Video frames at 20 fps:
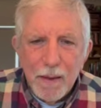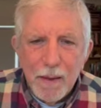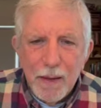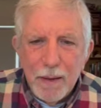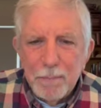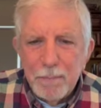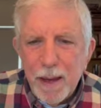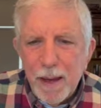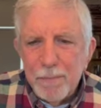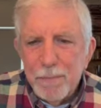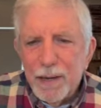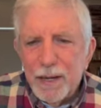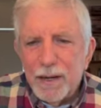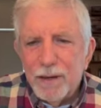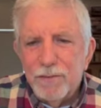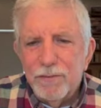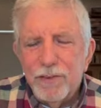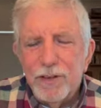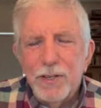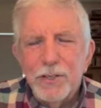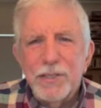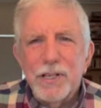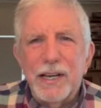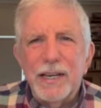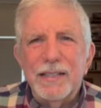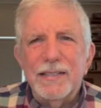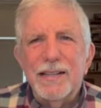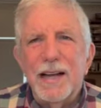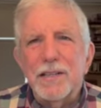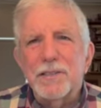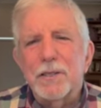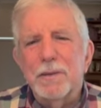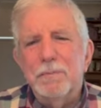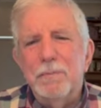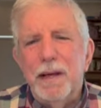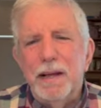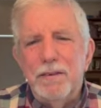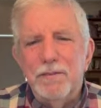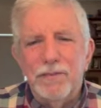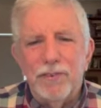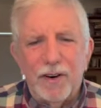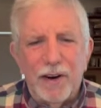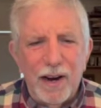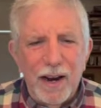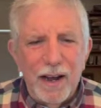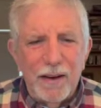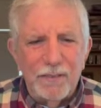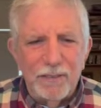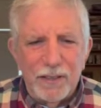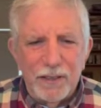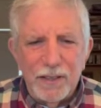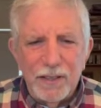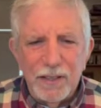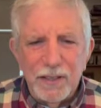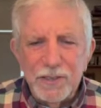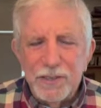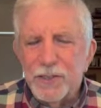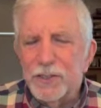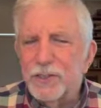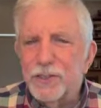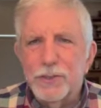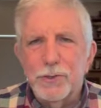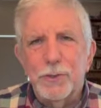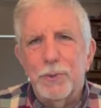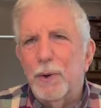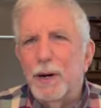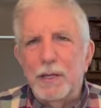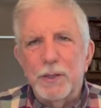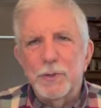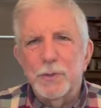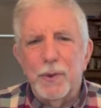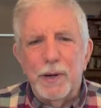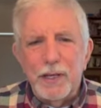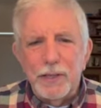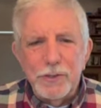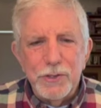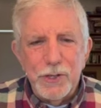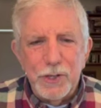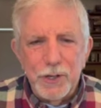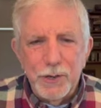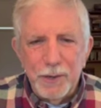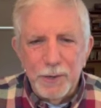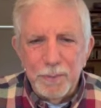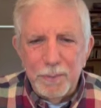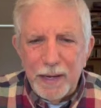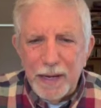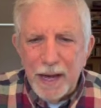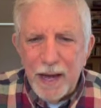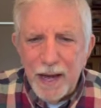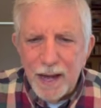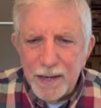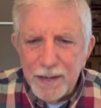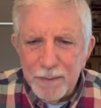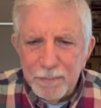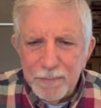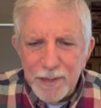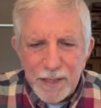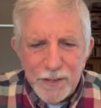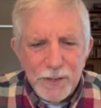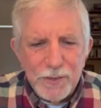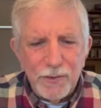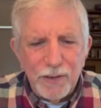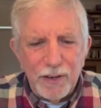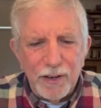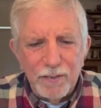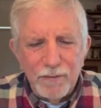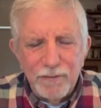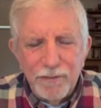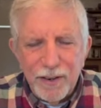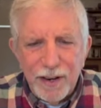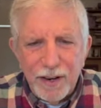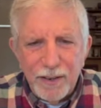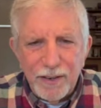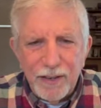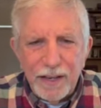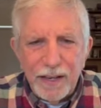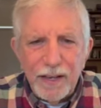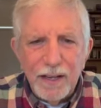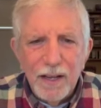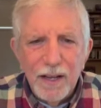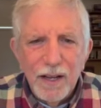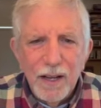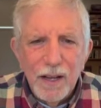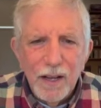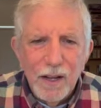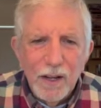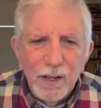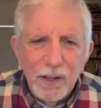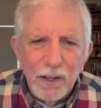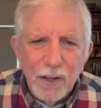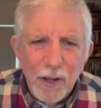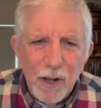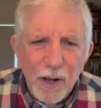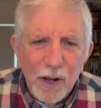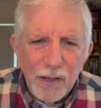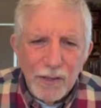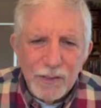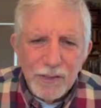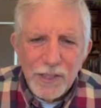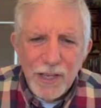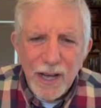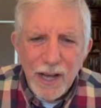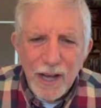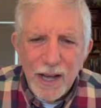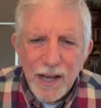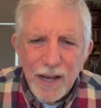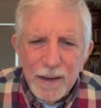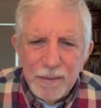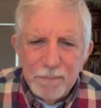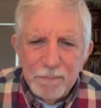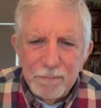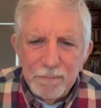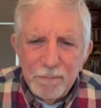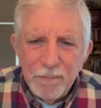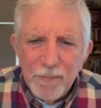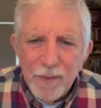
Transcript: It may be confusing. It doesn't mean forever into 2022 and beyond. It means for a very long time.